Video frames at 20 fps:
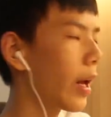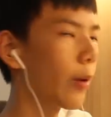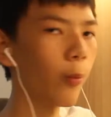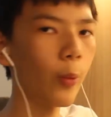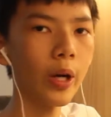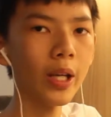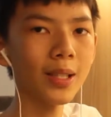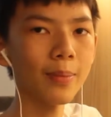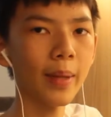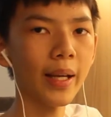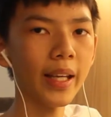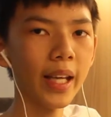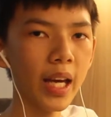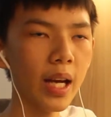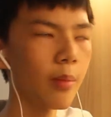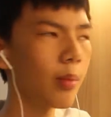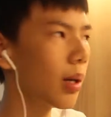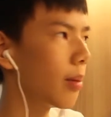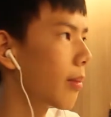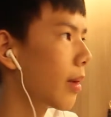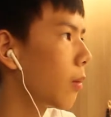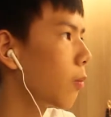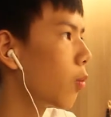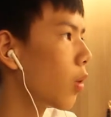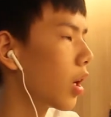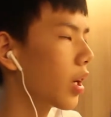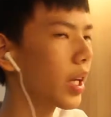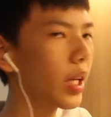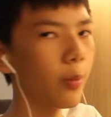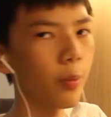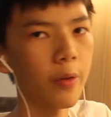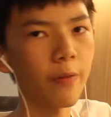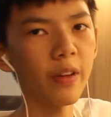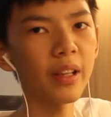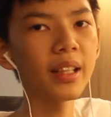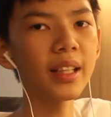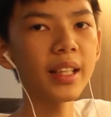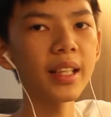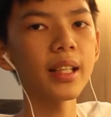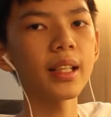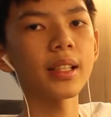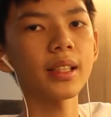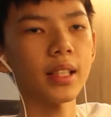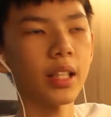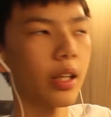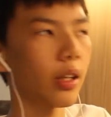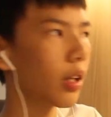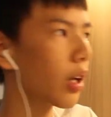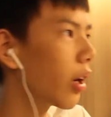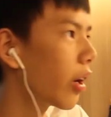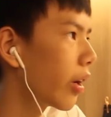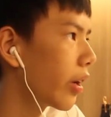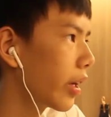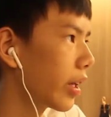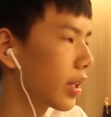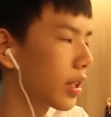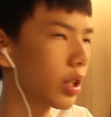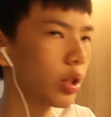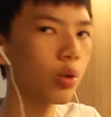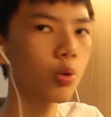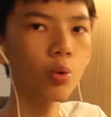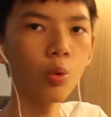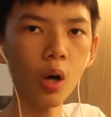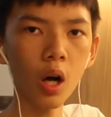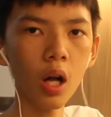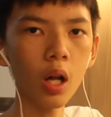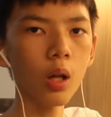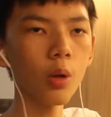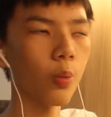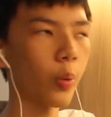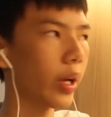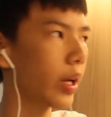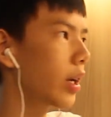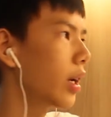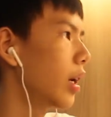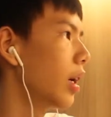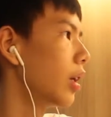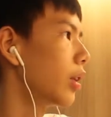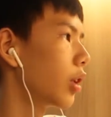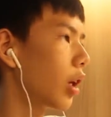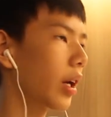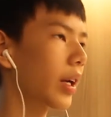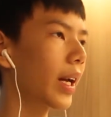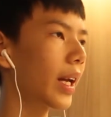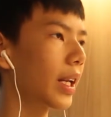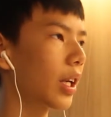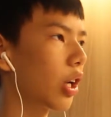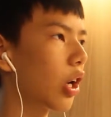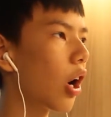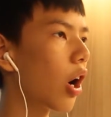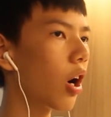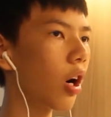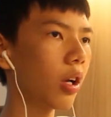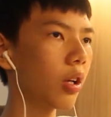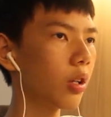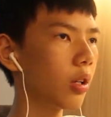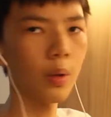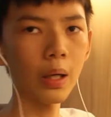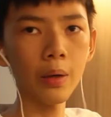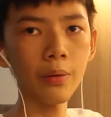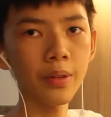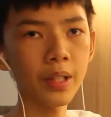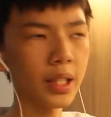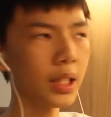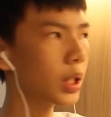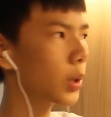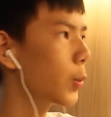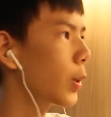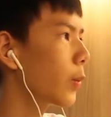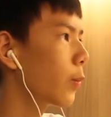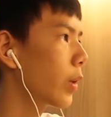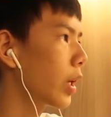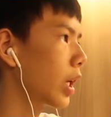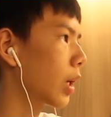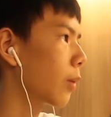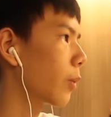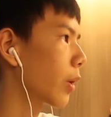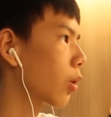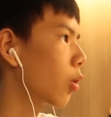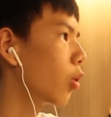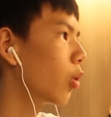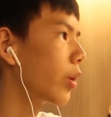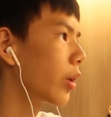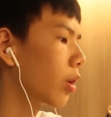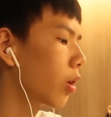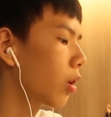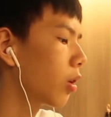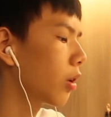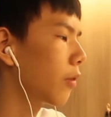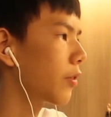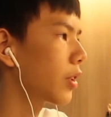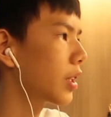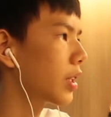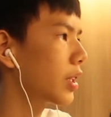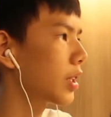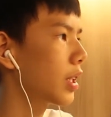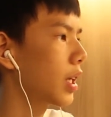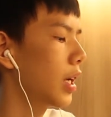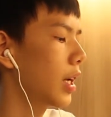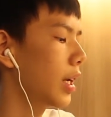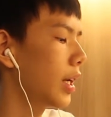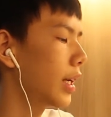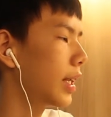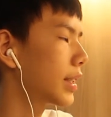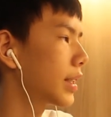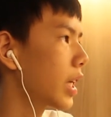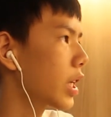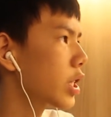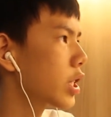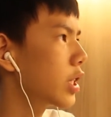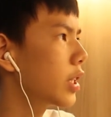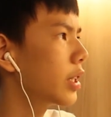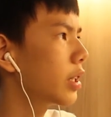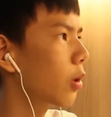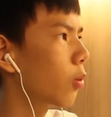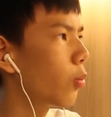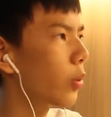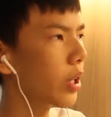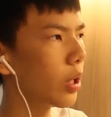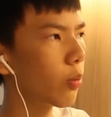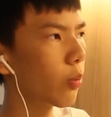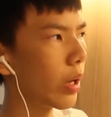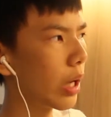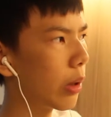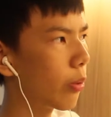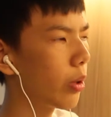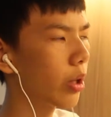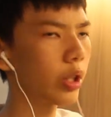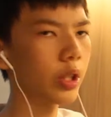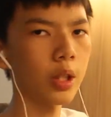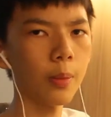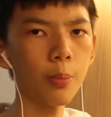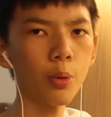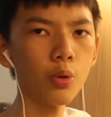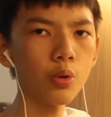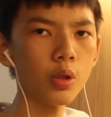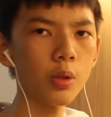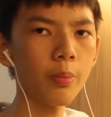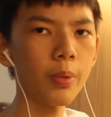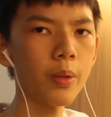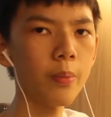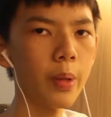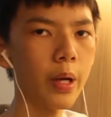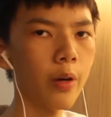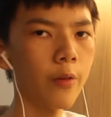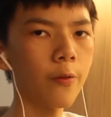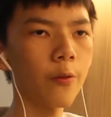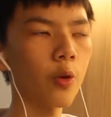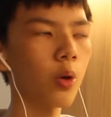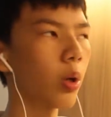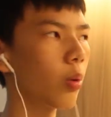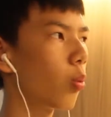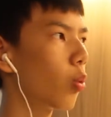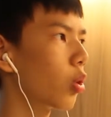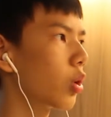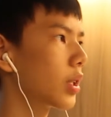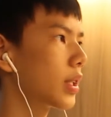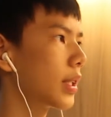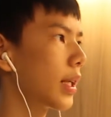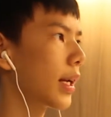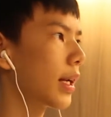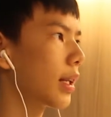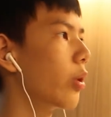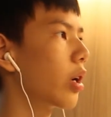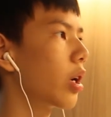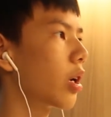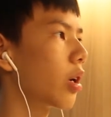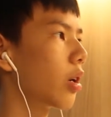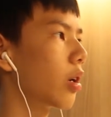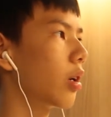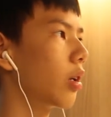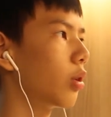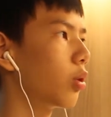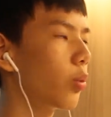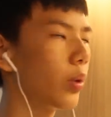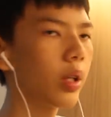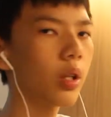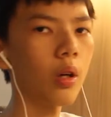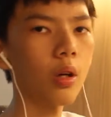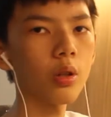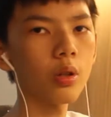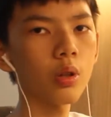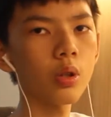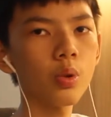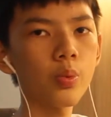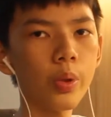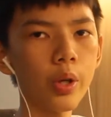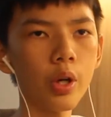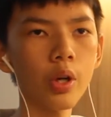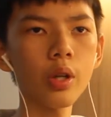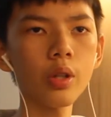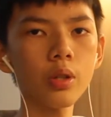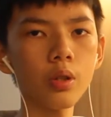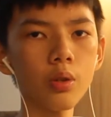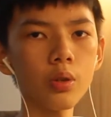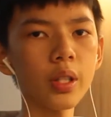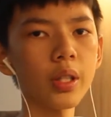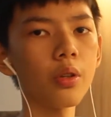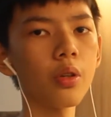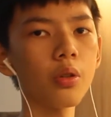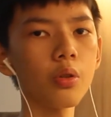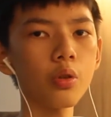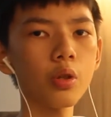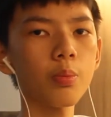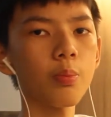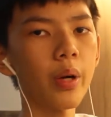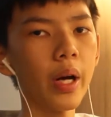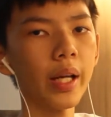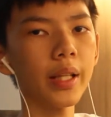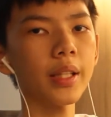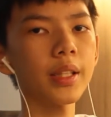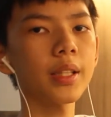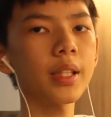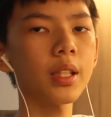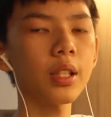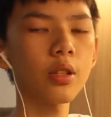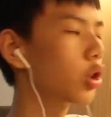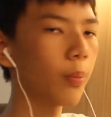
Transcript: And why is my cameraman walking with a DSLR in the school hallway not getting caught? Around this week when I'm recording all of this, it's actually the week where we're supposed to prepare for awards night. We're doing all those rehearsals and all those practices.